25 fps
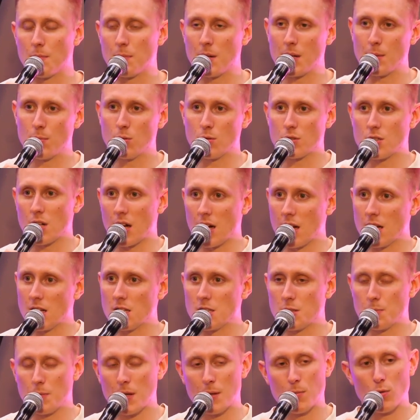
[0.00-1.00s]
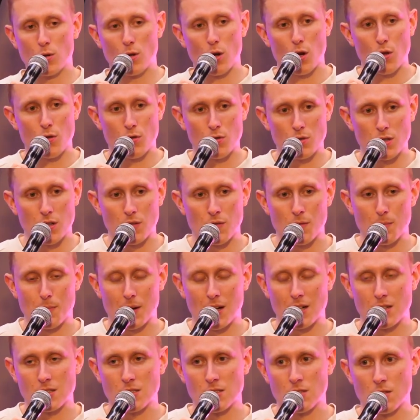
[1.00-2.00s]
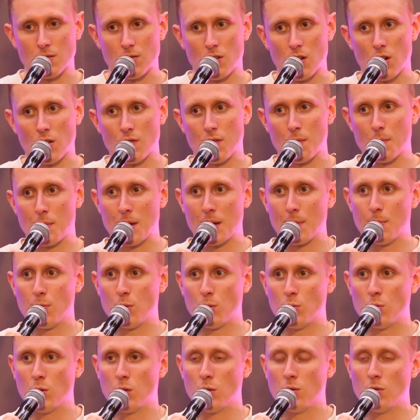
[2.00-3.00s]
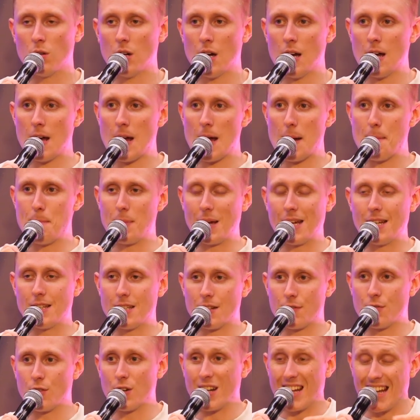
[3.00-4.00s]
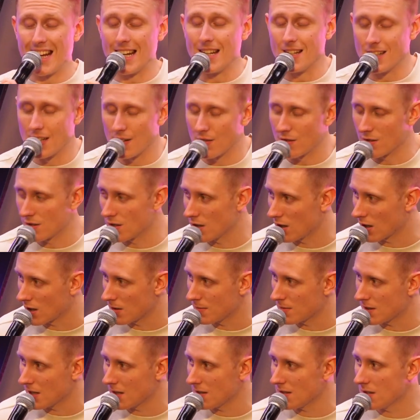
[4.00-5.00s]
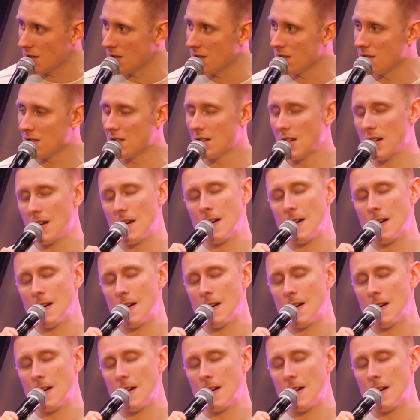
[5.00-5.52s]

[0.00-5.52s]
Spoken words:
People change, people go through different patches of life, and people will be different in different circumstances.